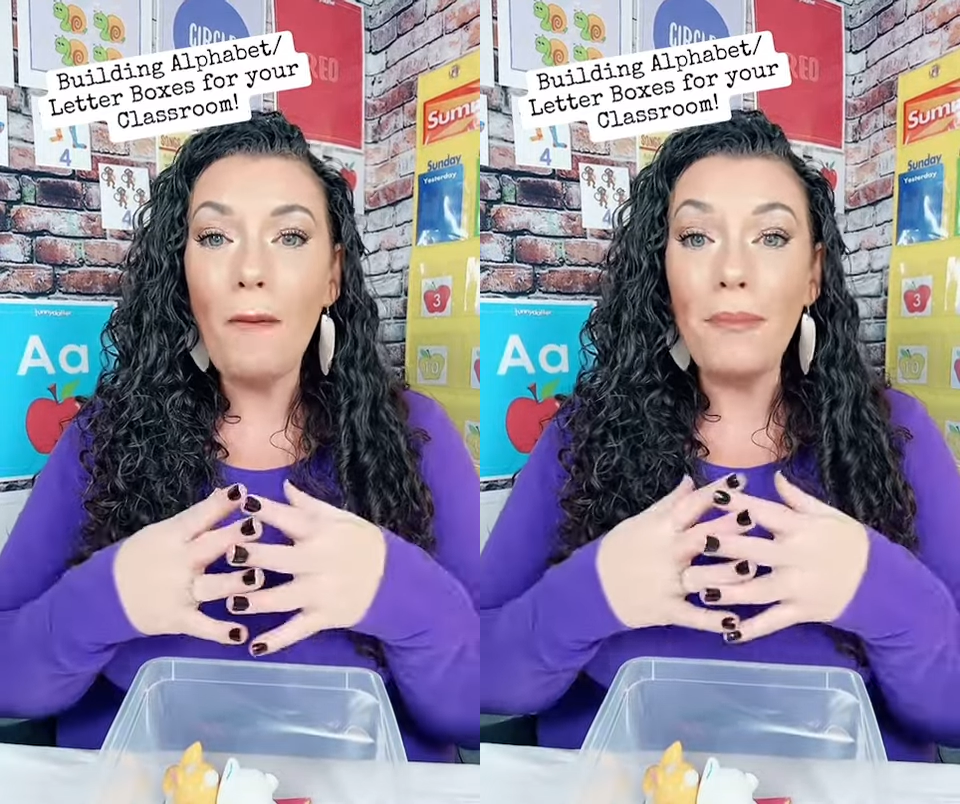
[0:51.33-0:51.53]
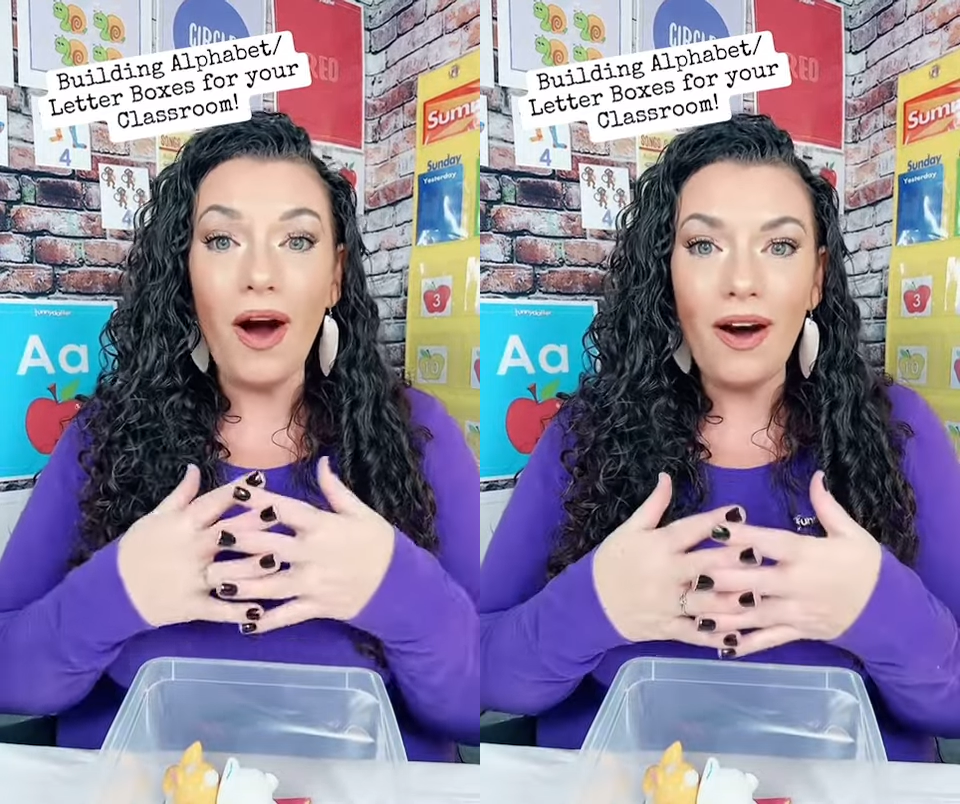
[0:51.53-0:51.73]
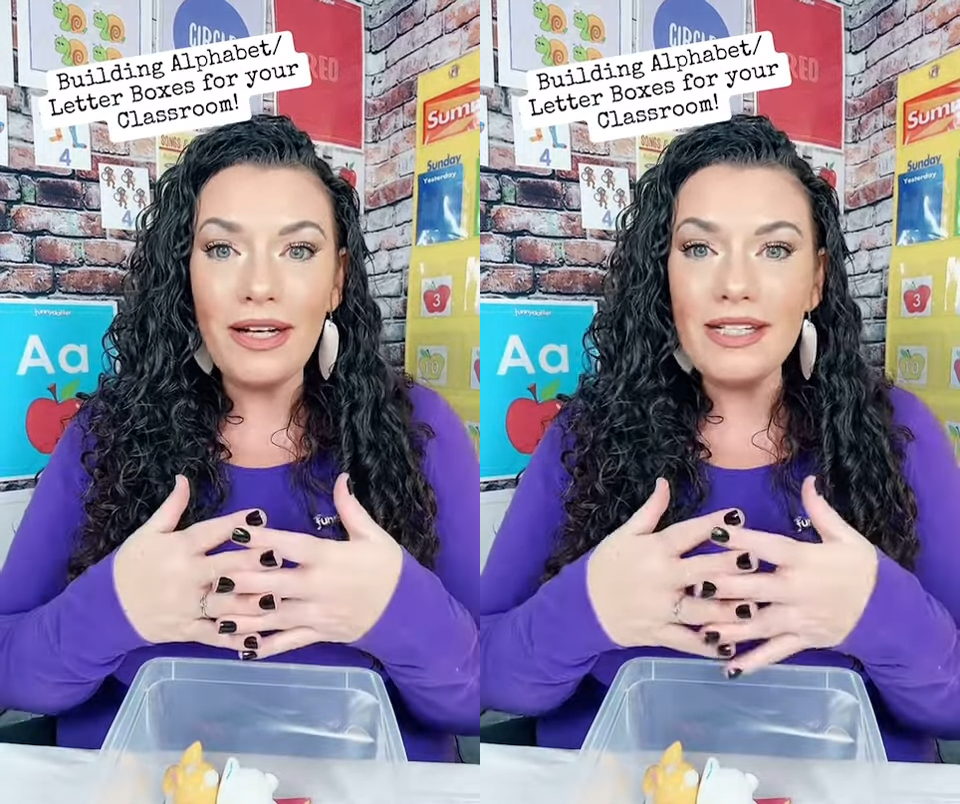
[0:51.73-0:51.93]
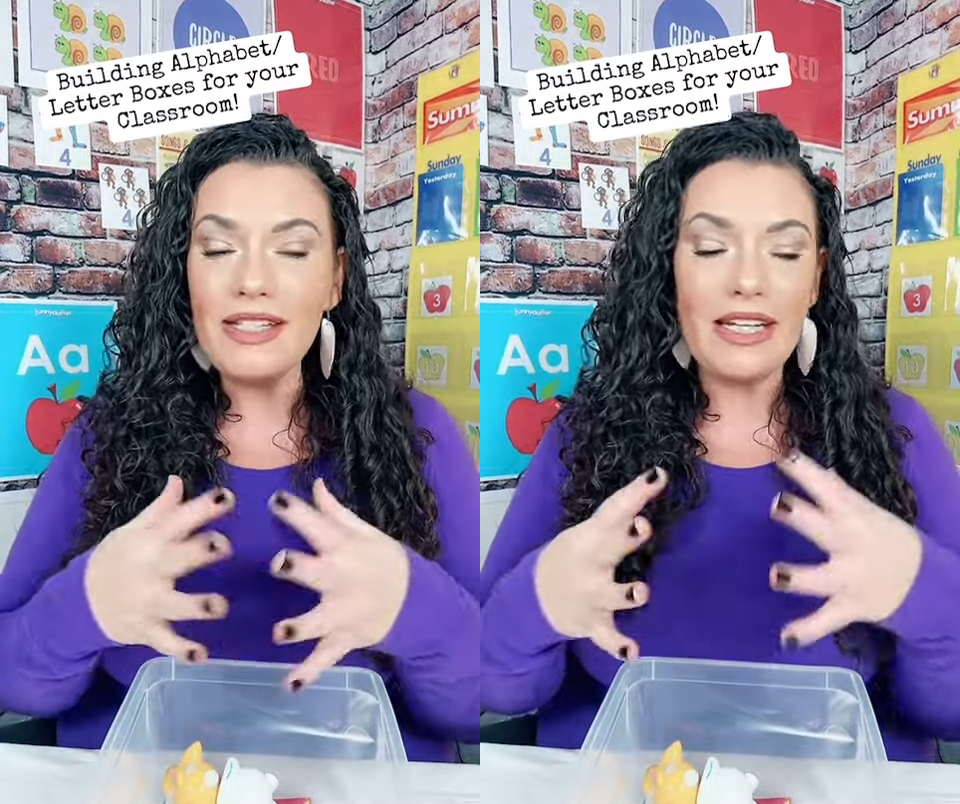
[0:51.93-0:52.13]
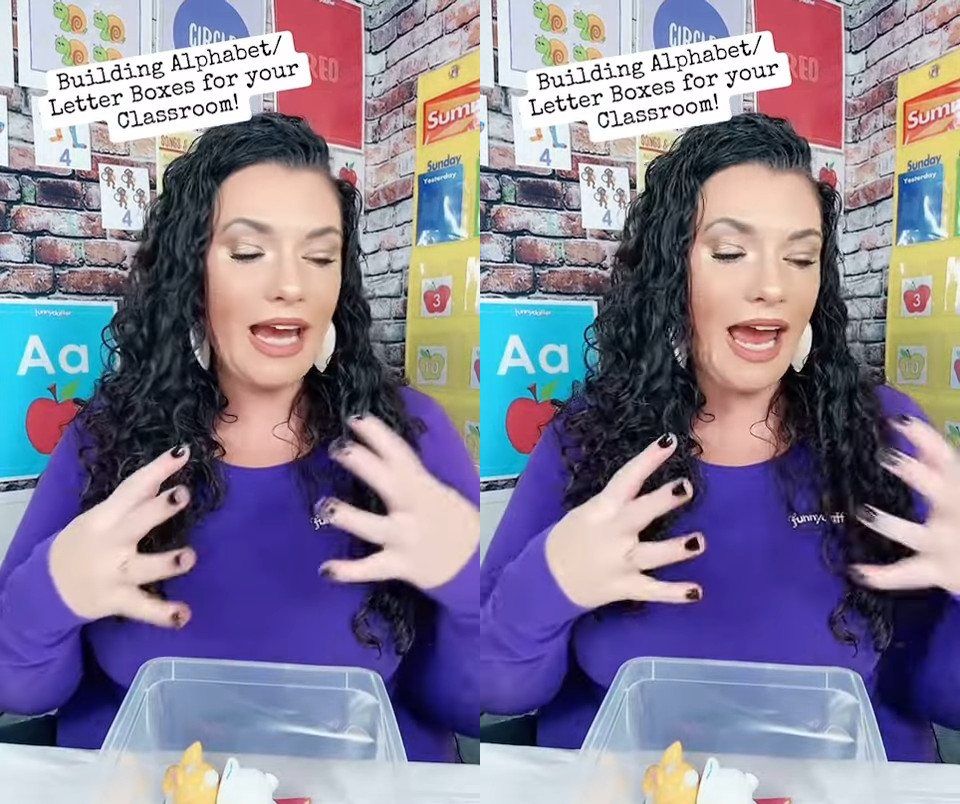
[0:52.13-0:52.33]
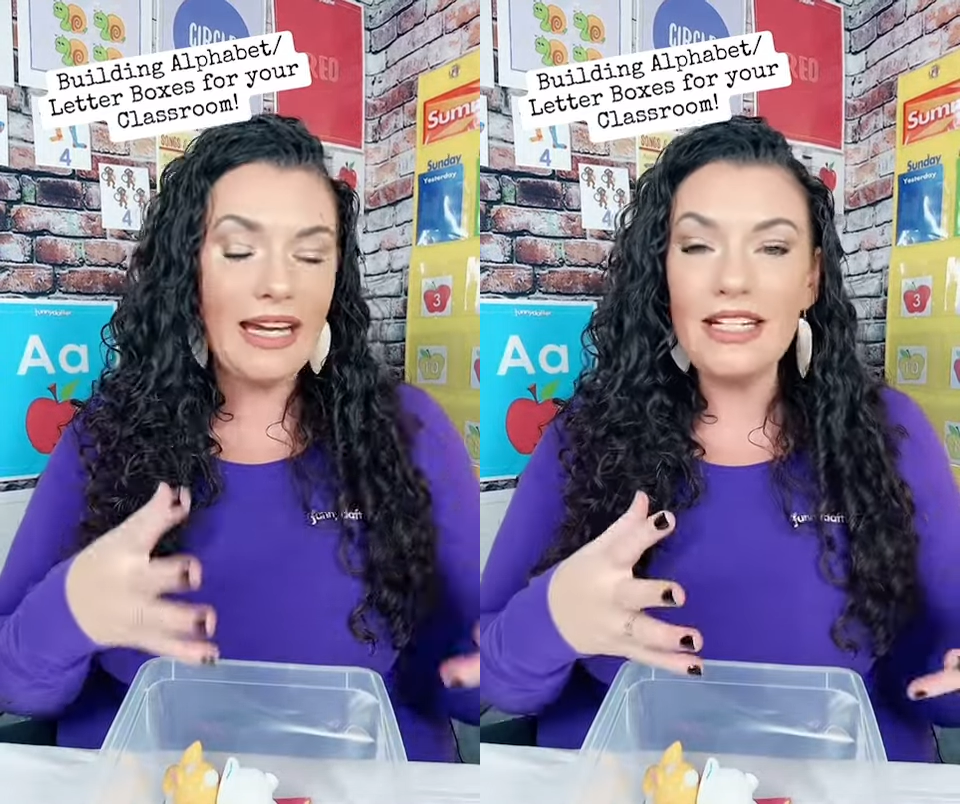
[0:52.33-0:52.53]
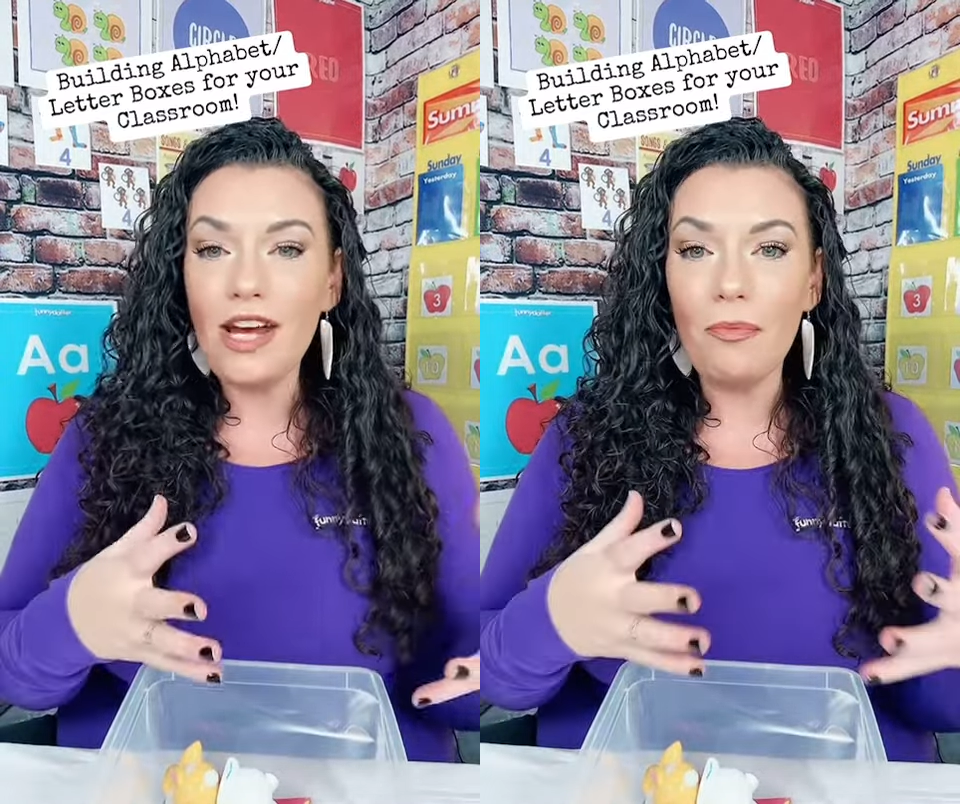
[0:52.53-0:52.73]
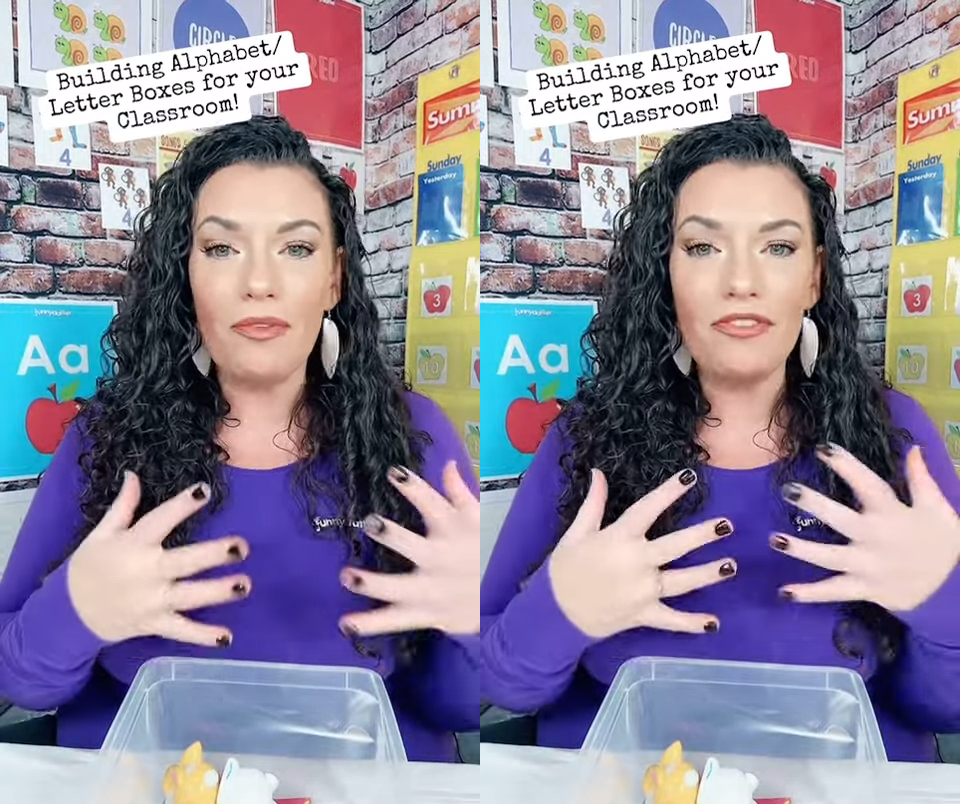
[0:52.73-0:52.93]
but honestly, any type